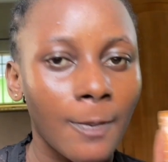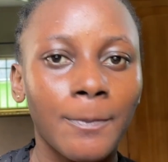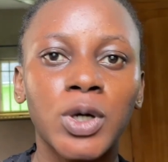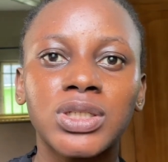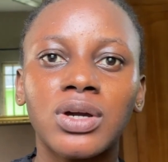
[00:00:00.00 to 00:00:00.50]

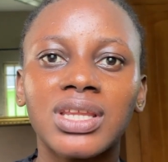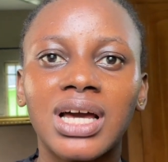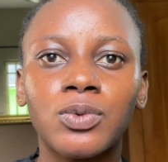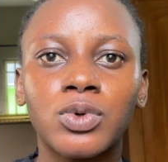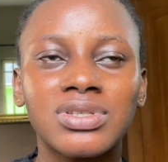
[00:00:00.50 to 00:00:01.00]
But the
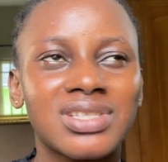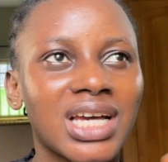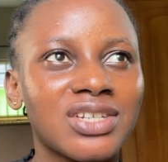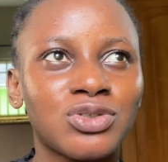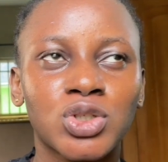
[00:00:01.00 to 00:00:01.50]
other ones,
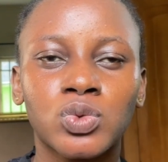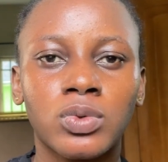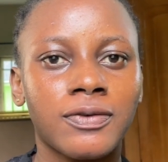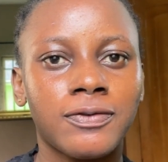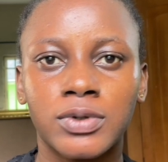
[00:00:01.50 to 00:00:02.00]
that's just
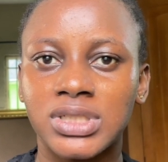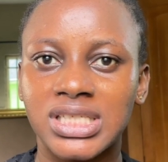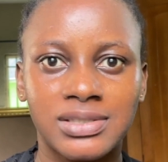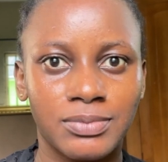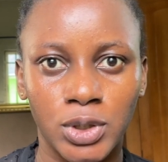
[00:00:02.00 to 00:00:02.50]
one funny
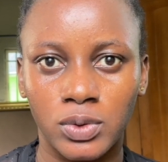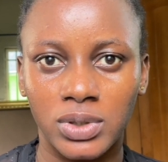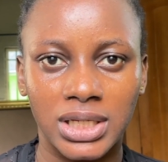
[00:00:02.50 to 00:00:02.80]
smell.